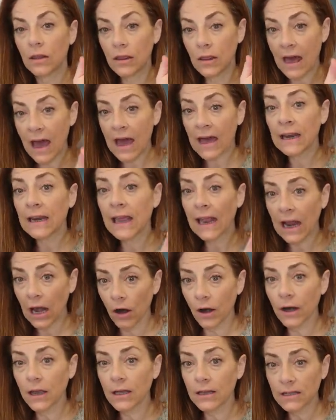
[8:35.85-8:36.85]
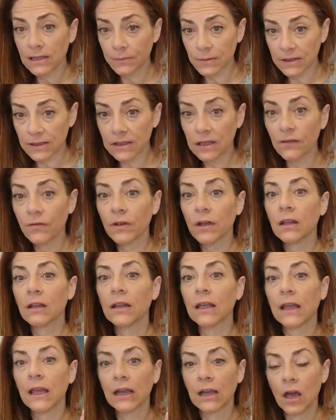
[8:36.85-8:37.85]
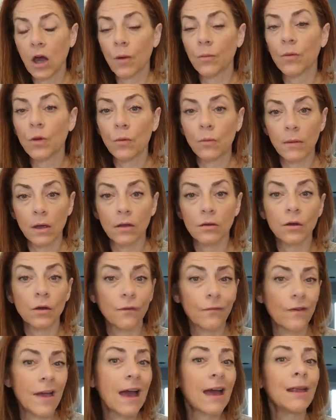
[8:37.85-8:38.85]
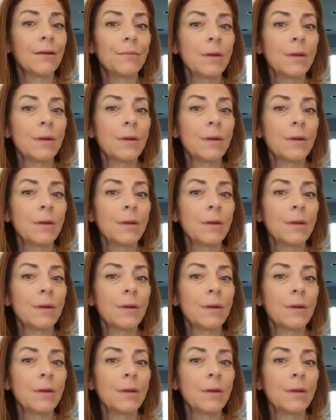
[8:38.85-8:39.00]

that area specifically and help you melt your fat.